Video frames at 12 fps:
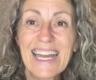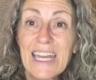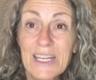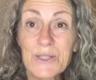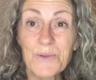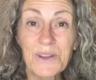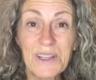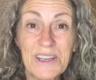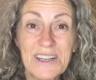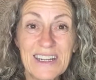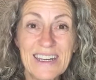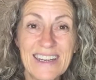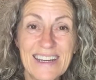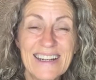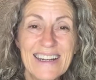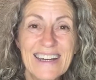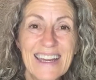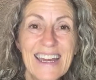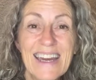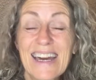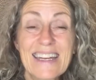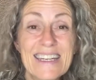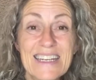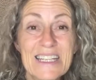It's really good.
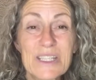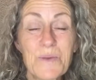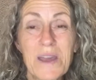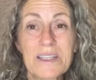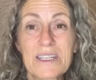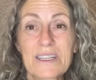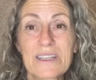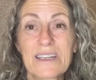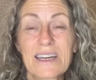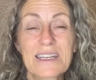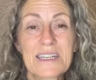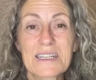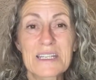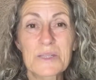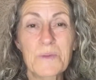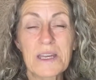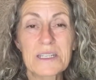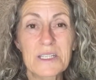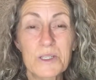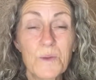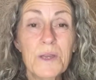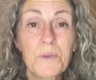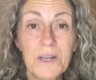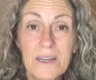I didn't expect it to
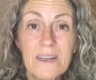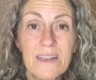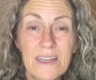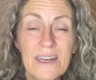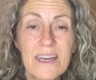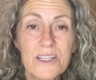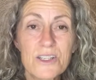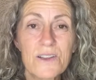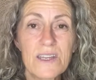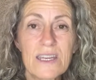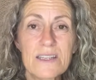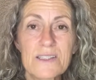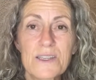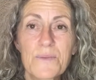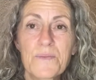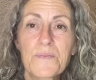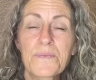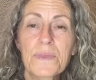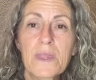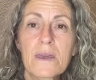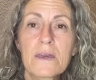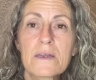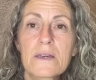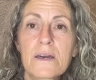be, but it actually is.
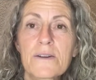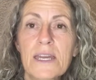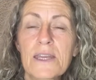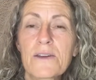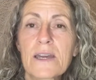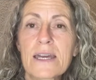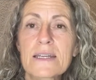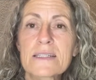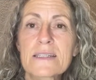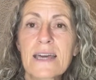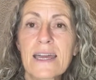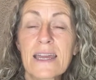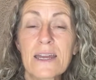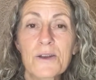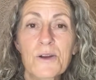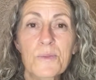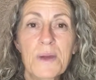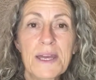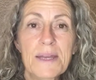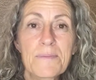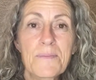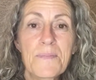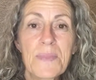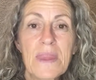All right, you guys, I got to go to
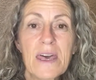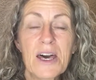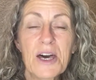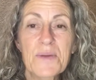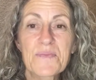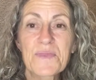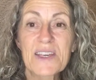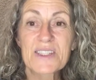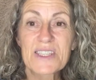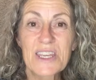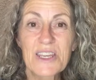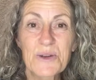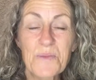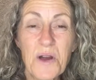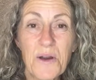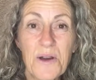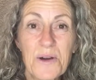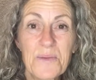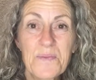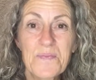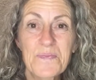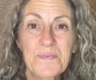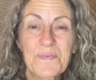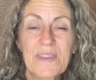bed. I'll see you tomorrow,
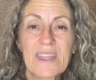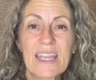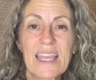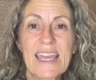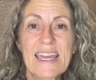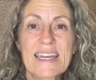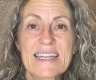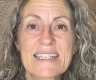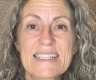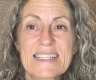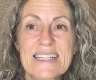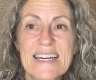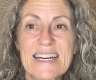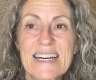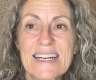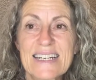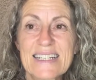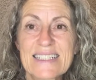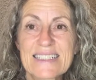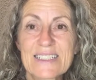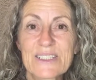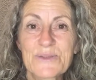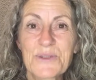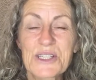and
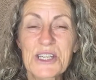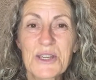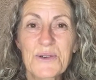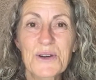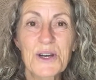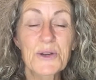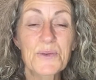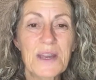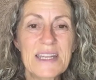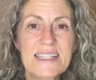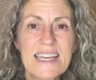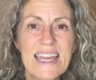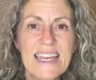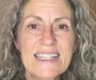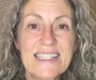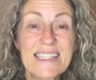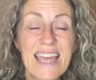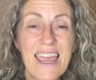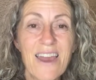wishing you a great day. Stay